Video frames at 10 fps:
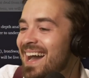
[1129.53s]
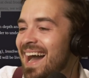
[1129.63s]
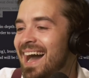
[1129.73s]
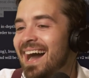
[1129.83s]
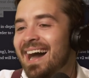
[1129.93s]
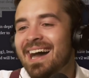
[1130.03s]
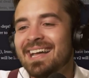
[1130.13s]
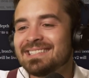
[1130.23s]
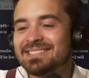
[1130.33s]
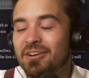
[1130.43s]

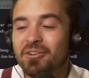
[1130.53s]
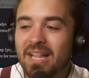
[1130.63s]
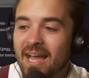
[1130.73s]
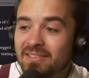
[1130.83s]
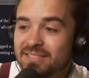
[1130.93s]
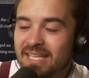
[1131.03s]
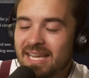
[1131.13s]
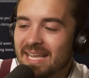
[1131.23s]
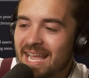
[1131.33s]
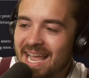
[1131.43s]
Total clowns.
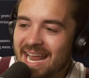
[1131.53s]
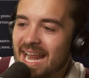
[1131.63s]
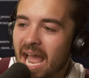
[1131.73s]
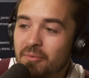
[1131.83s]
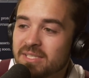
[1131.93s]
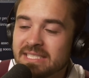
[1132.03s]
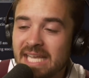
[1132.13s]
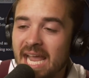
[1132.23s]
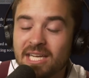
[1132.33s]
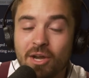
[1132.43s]
Like, and I would
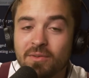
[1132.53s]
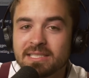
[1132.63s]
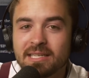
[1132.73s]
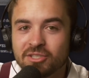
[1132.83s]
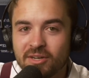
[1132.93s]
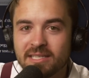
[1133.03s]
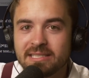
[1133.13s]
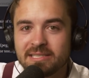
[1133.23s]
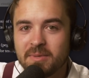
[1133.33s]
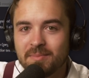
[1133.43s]
say no one's going to trust
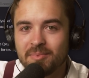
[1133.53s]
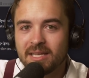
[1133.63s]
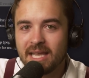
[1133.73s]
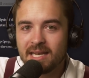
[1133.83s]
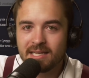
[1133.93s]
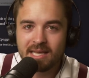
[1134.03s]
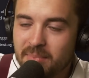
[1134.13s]
these people again,